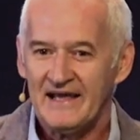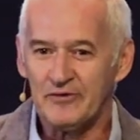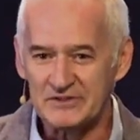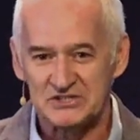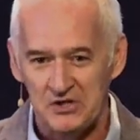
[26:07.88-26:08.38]

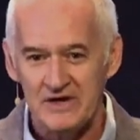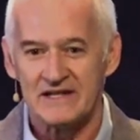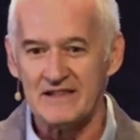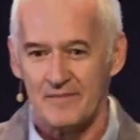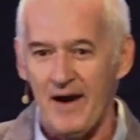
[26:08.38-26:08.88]
He was
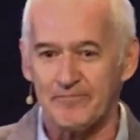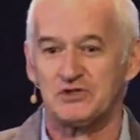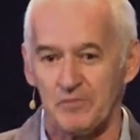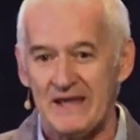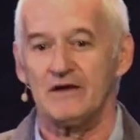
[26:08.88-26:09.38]
turning them
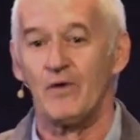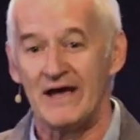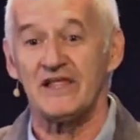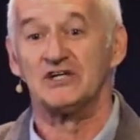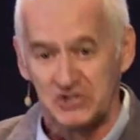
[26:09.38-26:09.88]
up to be
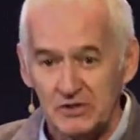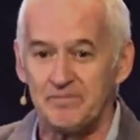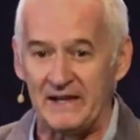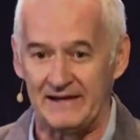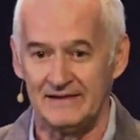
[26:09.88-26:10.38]
where they
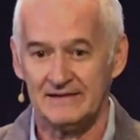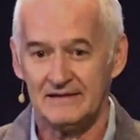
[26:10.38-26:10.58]
should be,